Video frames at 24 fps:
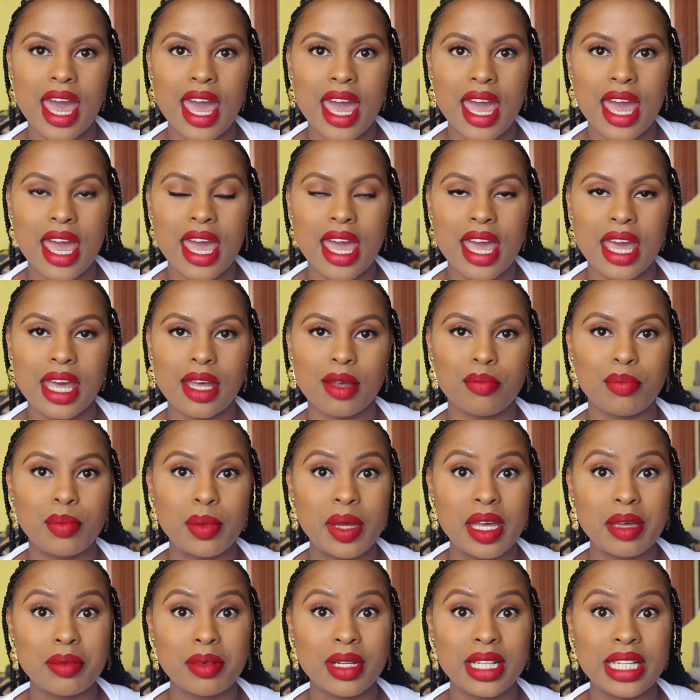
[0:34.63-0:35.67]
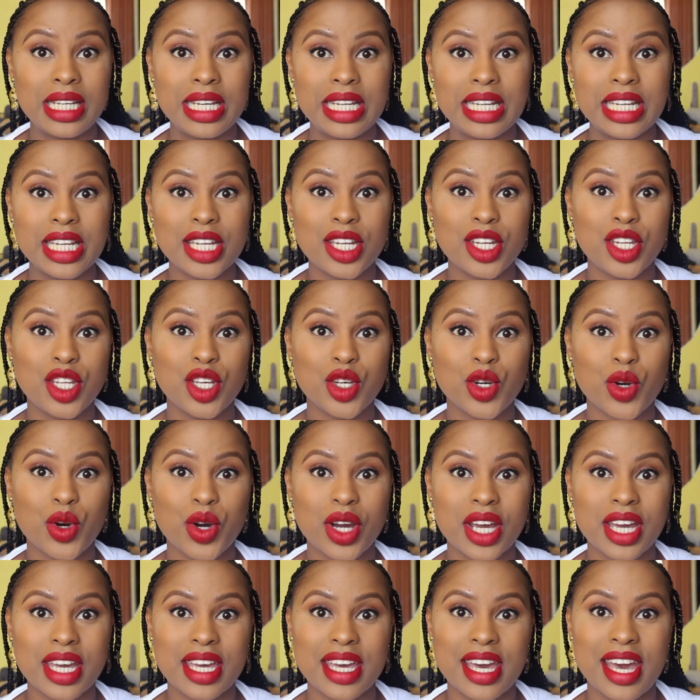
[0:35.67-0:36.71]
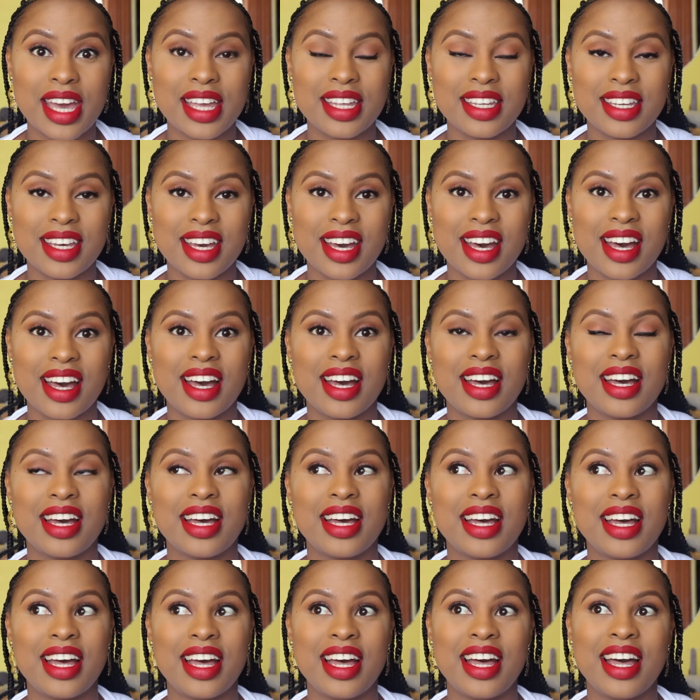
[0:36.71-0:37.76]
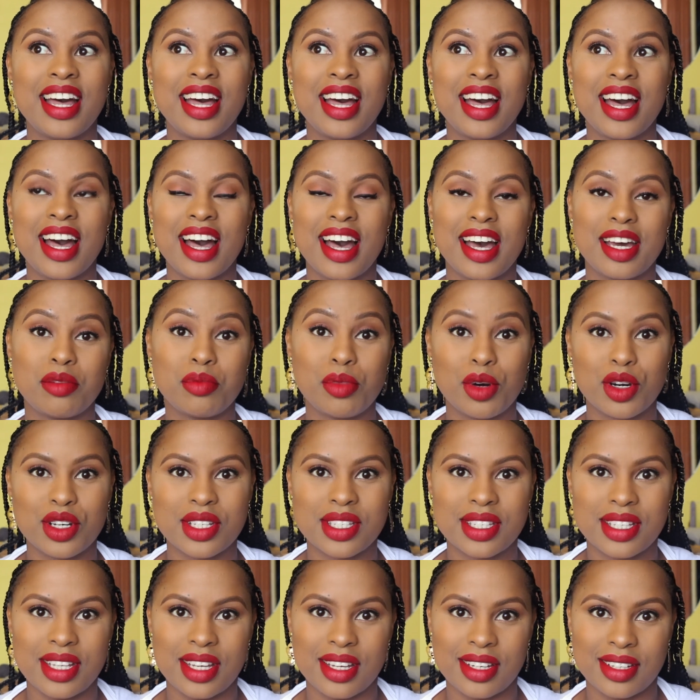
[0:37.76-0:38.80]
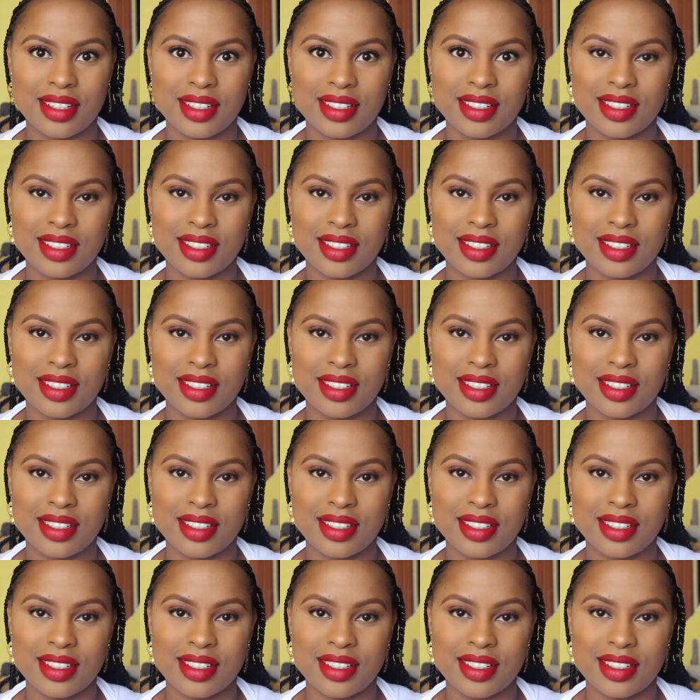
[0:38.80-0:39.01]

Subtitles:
a Maybelline New York Kenya unboxing.